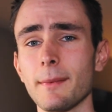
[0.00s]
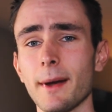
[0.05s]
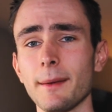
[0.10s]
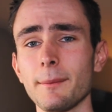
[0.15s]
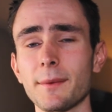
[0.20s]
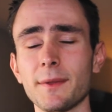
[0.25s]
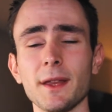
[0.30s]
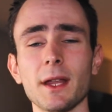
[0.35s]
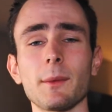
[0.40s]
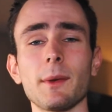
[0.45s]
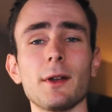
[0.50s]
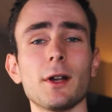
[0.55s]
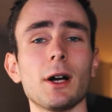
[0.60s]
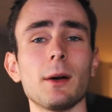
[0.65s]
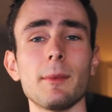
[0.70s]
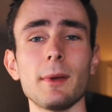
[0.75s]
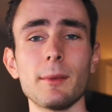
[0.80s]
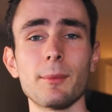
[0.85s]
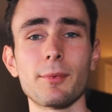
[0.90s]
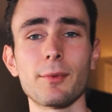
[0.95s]
I think we'd all
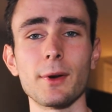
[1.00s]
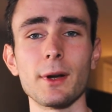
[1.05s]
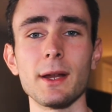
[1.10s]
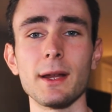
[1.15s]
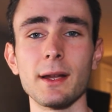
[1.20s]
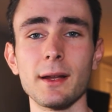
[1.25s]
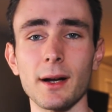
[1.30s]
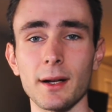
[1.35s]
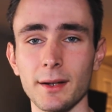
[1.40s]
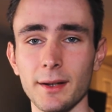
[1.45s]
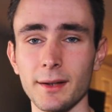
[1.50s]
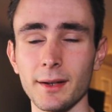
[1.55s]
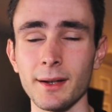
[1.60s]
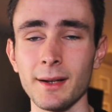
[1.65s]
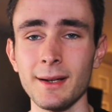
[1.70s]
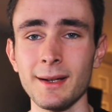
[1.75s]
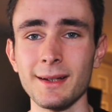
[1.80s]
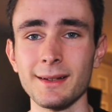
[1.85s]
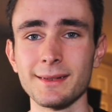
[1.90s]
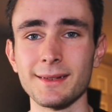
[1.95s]
be pretty gutted
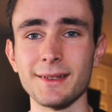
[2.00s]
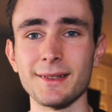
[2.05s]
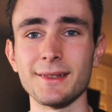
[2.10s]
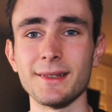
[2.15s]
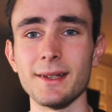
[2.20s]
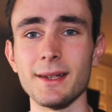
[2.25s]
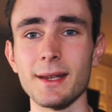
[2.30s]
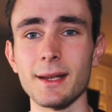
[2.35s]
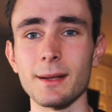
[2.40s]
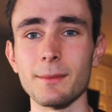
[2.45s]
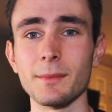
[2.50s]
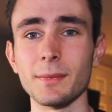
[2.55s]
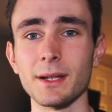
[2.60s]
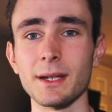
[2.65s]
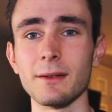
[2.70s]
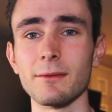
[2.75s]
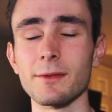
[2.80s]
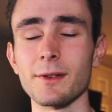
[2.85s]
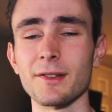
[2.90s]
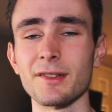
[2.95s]
to see him
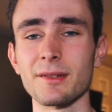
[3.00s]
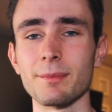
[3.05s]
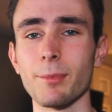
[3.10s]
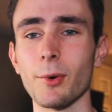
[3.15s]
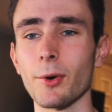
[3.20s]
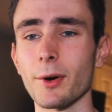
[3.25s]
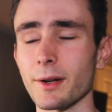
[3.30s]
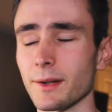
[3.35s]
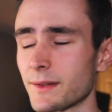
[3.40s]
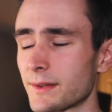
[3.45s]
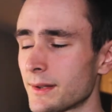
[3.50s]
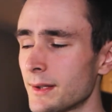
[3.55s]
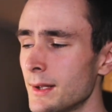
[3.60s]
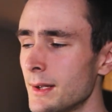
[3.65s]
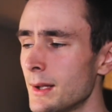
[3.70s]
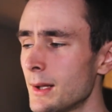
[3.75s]
leave the sport.